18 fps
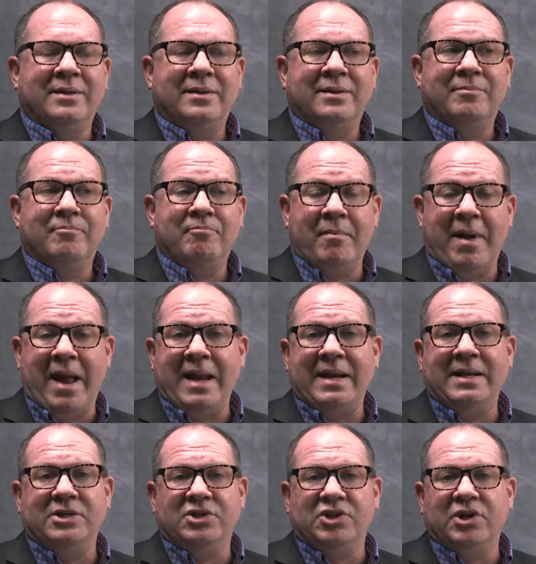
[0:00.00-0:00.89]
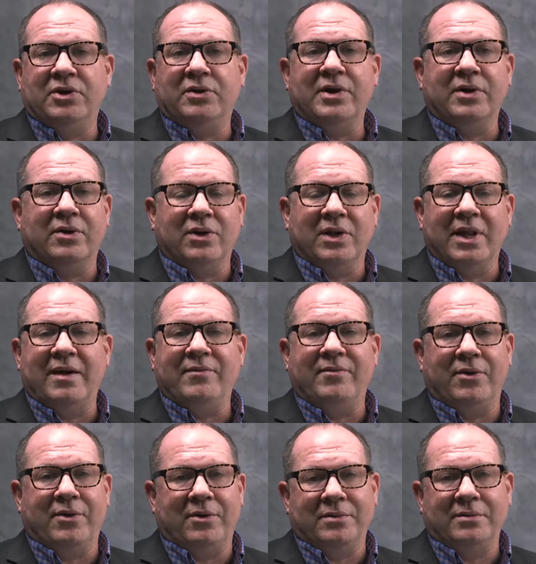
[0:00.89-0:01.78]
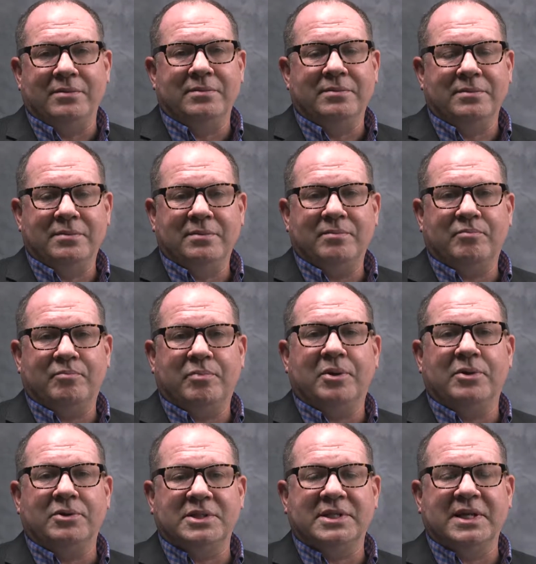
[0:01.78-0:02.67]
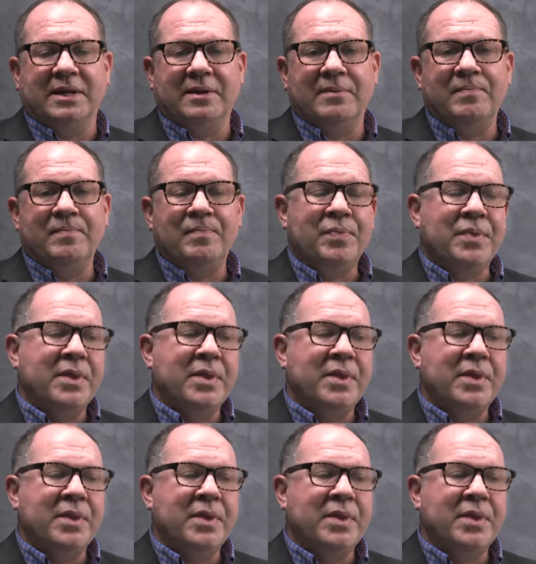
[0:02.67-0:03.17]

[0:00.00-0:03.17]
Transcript: managerial level person